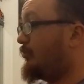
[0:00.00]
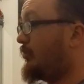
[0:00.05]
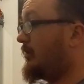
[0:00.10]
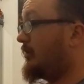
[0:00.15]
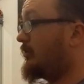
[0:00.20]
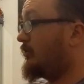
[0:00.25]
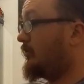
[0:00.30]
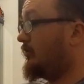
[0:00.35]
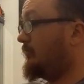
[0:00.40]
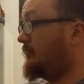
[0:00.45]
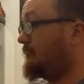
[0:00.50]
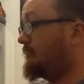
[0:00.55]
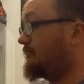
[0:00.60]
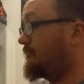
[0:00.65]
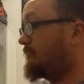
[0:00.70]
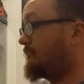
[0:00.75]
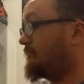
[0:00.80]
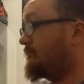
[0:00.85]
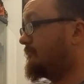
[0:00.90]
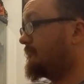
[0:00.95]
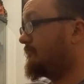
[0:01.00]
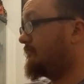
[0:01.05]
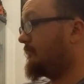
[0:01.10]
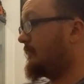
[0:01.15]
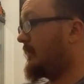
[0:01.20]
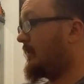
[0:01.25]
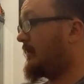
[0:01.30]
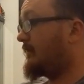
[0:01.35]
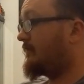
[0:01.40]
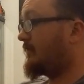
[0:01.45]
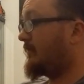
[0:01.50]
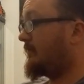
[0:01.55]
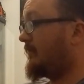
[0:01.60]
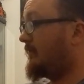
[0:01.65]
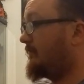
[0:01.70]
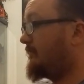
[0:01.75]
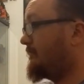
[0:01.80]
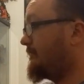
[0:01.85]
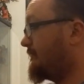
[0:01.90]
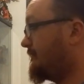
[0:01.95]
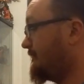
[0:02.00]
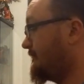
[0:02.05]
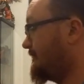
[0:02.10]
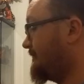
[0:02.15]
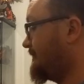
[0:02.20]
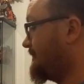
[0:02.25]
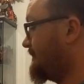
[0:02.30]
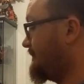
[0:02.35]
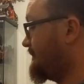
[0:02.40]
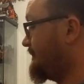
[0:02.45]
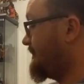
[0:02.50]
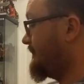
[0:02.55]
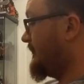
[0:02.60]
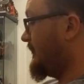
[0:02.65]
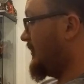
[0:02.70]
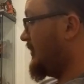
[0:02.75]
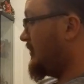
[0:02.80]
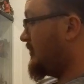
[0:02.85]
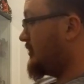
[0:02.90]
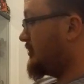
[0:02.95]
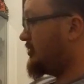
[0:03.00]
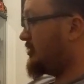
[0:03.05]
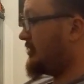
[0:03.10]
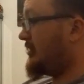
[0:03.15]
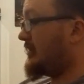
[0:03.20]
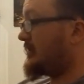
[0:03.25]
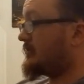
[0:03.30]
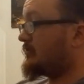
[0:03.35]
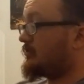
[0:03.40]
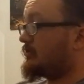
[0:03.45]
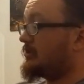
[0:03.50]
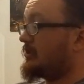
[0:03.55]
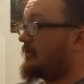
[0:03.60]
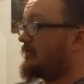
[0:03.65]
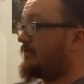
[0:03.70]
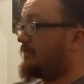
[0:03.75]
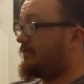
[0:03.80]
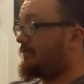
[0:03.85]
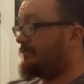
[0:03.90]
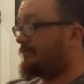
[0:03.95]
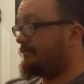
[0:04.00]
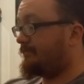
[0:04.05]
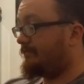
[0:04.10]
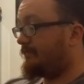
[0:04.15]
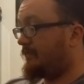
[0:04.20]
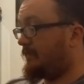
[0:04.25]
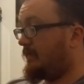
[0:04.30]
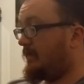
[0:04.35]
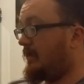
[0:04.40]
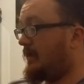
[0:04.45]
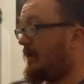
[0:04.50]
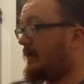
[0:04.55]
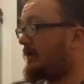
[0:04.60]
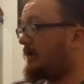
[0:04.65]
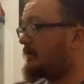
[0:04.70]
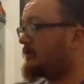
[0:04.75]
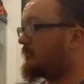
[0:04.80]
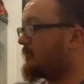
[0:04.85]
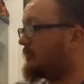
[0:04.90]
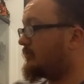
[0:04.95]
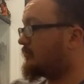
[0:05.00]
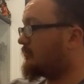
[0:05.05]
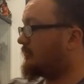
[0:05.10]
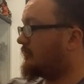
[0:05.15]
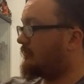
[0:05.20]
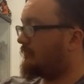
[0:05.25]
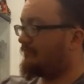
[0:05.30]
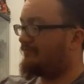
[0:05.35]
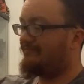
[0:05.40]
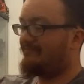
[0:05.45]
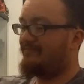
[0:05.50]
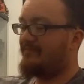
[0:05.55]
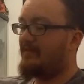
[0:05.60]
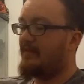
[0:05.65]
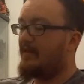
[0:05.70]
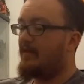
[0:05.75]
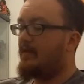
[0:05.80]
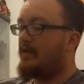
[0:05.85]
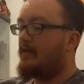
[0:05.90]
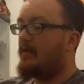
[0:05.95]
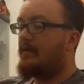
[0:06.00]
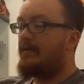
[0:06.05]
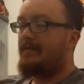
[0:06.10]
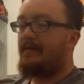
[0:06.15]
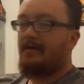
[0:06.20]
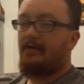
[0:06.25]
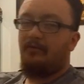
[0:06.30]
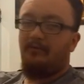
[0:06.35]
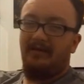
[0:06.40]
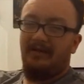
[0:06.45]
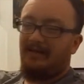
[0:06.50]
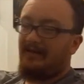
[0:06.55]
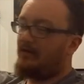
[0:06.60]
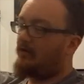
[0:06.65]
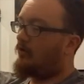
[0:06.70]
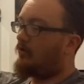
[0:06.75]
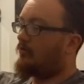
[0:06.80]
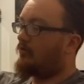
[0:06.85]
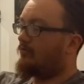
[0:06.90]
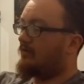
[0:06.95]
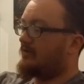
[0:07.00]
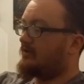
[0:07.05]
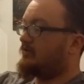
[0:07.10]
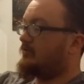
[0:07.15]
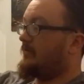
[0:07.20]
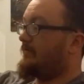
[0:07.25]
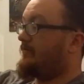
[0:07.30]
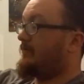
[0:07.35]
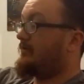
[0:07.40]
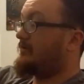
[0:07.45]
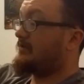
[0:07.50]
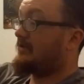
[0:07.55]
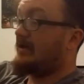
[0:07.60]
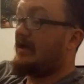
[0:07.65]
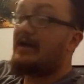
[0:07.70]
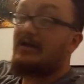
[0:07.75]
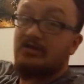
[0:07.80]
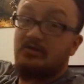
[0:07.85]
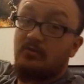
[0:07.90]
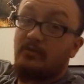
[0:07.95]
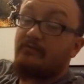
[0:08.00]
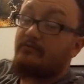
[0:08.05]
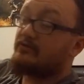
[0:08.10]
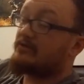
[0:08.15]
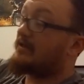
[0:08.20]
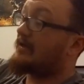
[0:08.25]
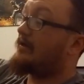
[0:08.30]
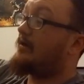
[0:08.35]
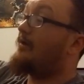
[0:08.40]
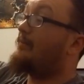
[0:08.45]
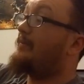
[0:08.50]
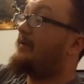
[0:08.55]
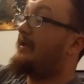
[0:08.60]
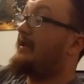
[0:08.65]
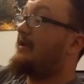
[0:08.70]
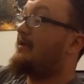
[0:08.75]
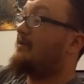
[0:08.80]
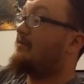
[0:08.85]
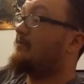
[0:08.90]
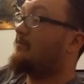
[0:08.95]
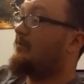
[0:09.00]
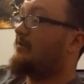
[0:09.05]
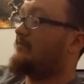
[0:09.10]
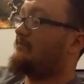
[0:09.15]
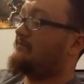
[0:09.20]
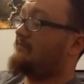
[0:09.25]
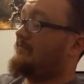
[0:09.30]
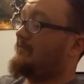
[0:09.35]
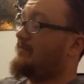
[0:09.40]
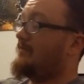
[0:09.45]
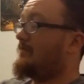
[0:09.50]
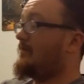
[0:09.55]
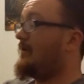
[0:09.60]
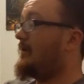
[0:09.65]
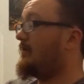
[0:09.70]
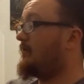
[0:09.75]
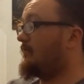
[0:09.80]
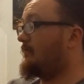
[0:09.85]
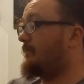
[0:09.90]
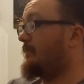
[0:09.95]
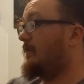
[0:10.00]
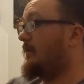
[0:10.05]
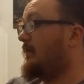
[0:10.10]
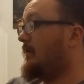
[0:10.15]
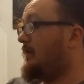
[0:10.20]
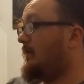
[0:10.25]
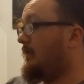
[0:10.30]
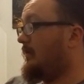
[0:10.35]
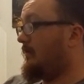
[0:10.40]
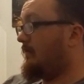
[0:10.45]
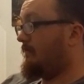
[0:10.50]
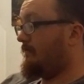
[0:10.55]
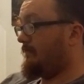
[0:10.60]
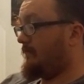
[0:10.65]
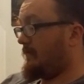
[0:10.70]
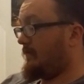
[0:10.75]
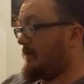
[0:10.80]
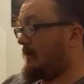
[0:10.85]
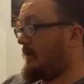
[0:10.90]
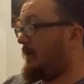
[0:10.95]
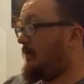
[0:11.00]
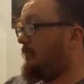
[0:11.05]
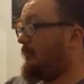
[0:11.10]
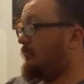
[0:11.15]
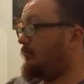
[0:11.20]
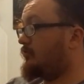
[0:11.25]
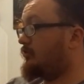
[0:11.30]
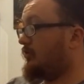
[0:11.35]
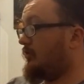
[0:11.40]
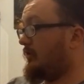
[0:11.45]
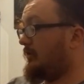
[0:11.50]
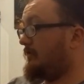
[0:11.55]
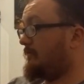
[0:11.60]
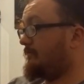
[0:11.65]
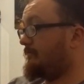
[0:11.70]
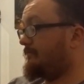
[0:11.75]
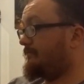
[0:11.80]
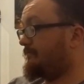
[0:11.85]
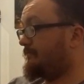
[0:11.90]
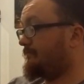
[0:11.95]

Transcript: pretty cool, I have to admit. She has herself a nice wee sort of, like a really long wrist swivel, because it kind of swivels like up here, but hey, elbow joint,